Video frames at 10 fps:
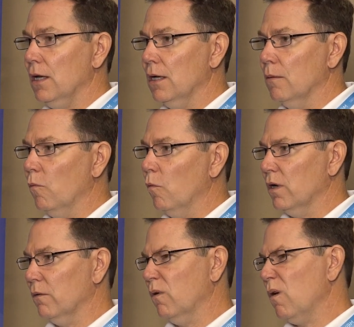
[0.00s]

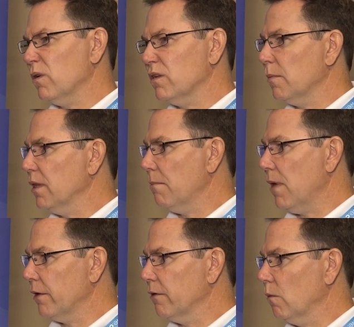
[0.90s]
What were some of the
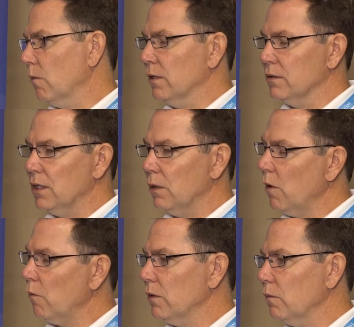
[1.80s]
moderate ones, and then
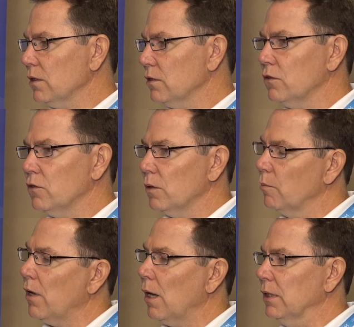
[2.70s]
what were the ones that you
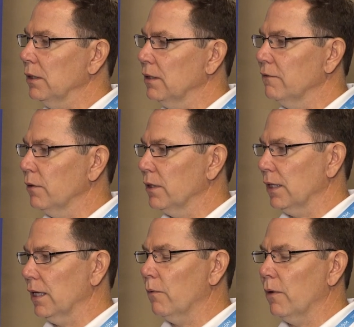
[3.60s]
could probably live with
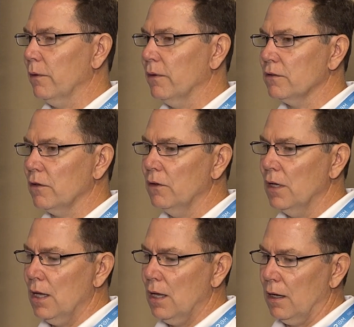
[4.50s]
and get away with? So,
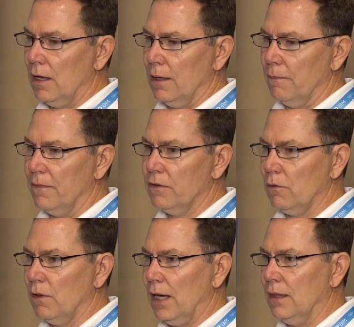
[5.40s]

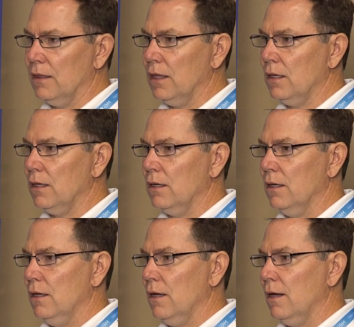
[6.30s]
I think,
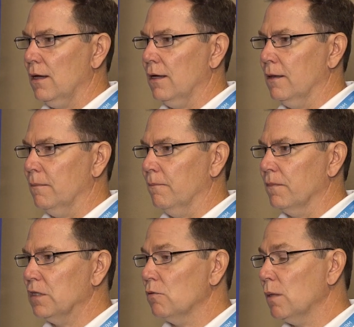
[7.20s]

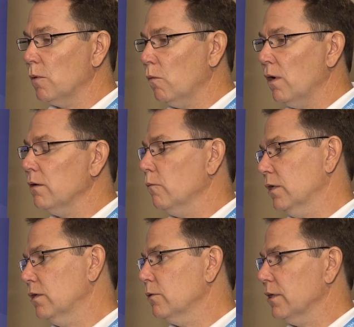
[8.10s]
number one, we're
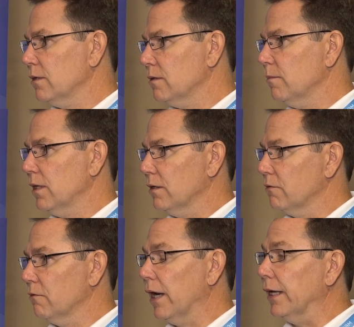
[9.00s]
doing some
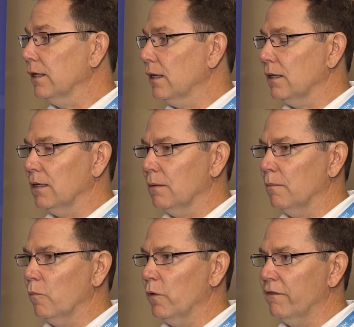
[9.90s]
things right.
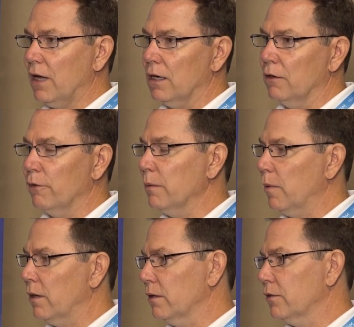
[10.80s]
We've got a great
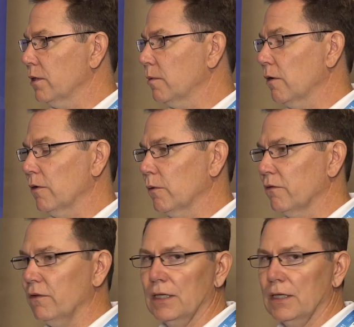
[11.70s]
partnership going with